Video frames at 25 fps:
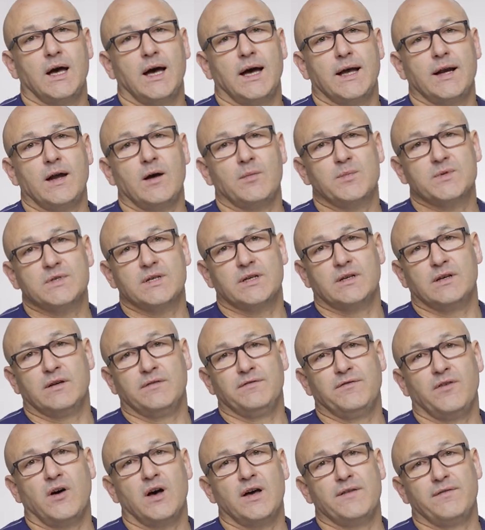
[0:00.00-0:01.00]
and up to
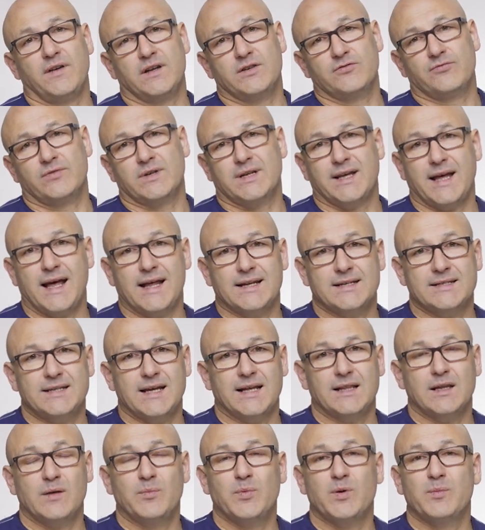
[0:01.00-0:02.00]
500
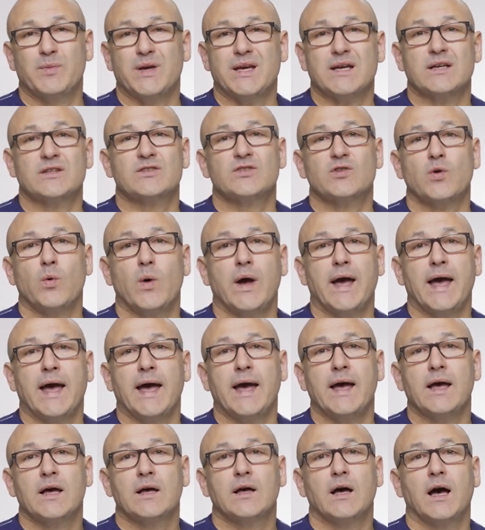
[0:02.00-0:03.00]
candela per meter
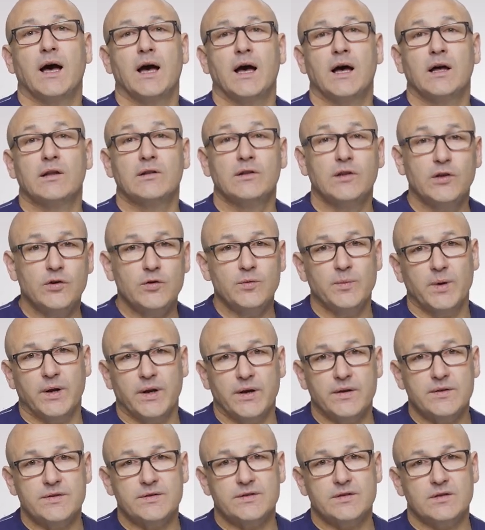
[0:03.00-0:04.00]
square
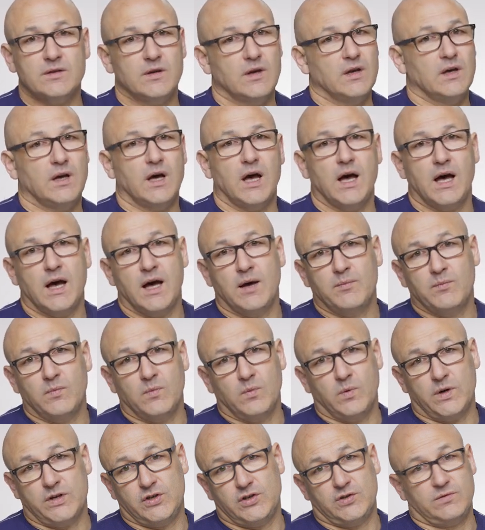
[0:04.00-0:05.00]
luminance,
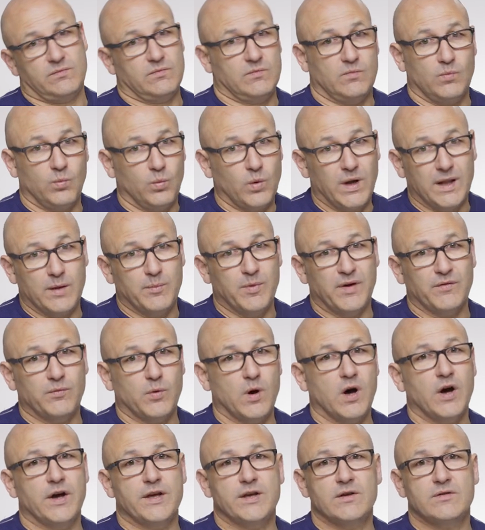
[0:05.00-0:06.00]
which well above
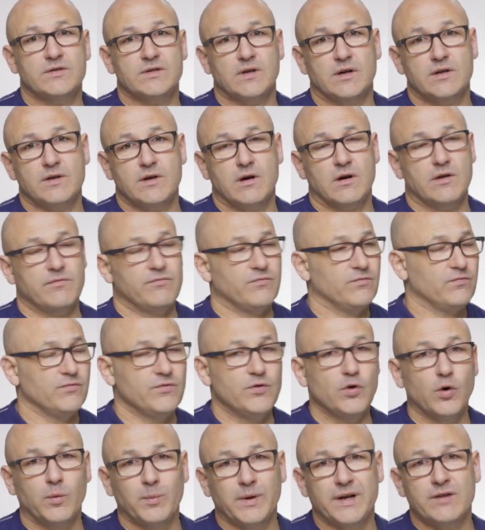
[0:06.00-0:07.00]
what I use. I
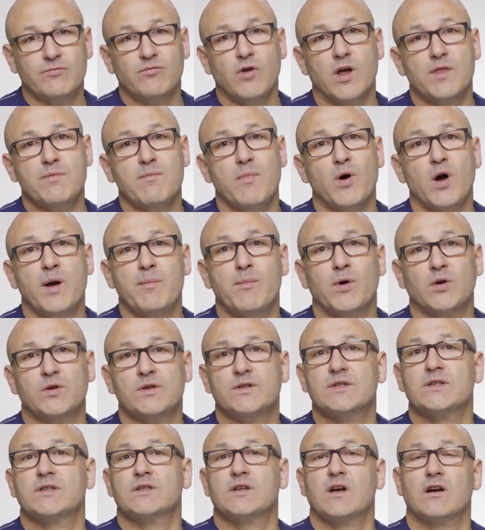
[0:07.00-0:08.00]
normally run my
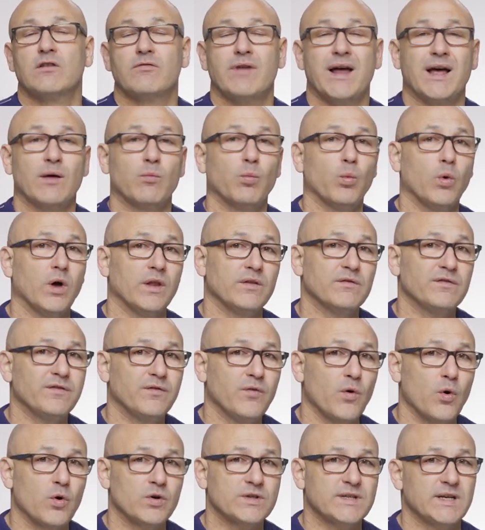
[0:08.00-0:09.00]
monitors at around
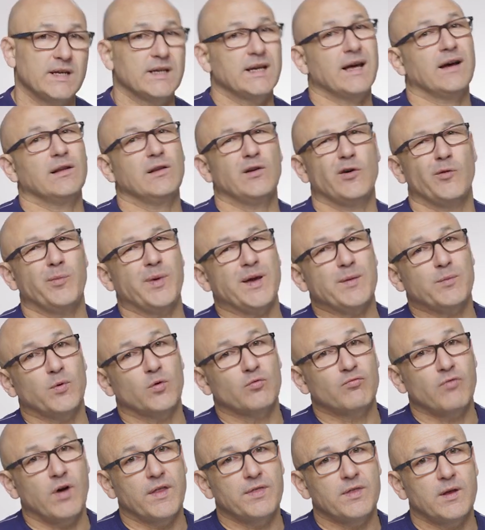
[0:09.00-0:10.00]
140. Now, a lot of
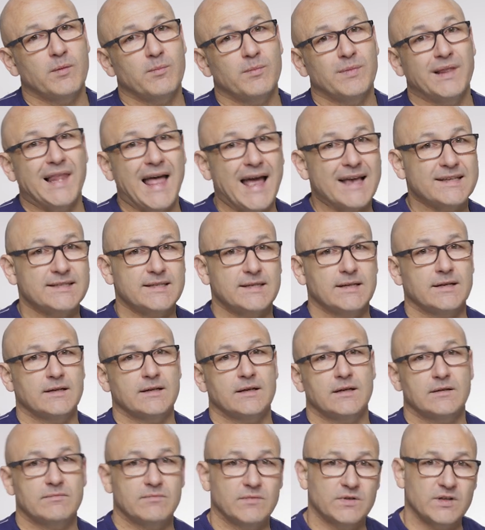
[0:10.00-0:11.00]
people run them less in
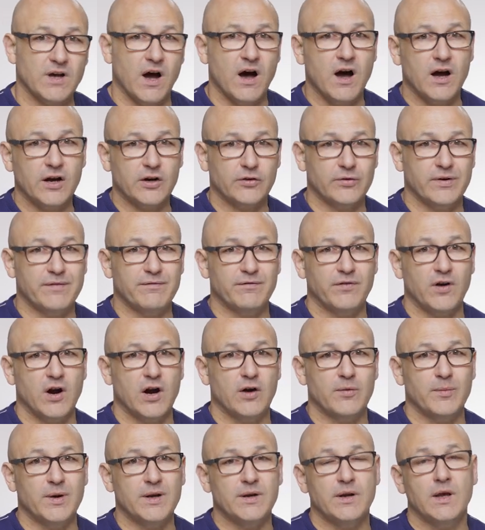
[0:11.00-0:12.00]
a darker
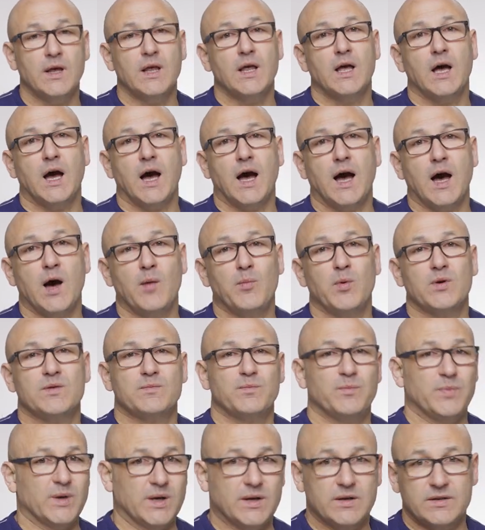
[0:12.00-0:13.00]
environment,
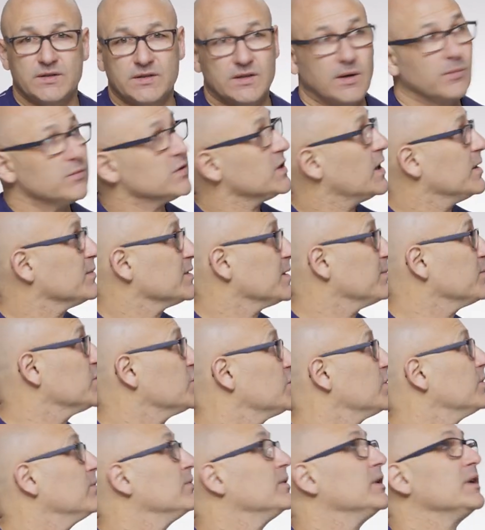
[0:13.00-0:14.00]
but because sometimes I'm
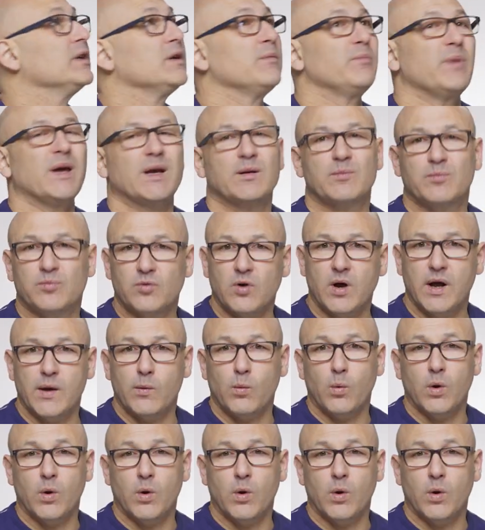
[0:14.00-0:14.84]
shooting in a big bright